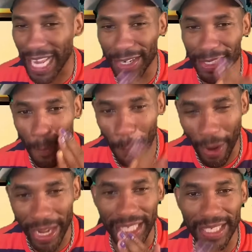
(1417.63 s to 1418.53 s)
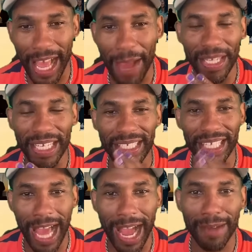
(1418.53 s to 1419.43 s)
there's a point in time in these
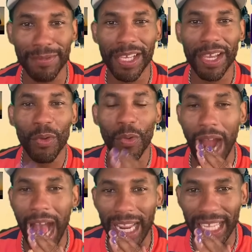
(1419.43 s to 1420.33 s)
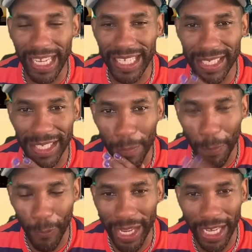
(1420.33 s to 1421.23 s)
lives where I get to the
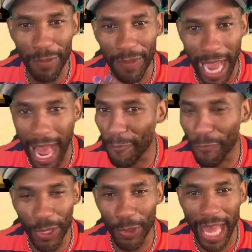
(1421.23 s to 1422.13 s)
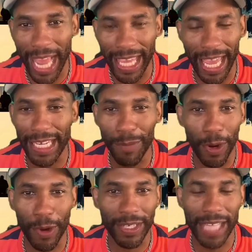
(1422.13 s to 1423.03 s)
point of I feel like Candy
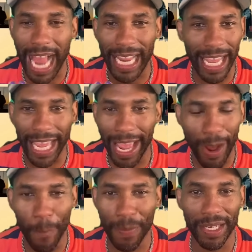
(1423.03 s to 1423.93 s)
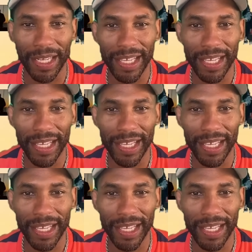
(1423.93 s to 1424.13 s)
Burris. I can't help it.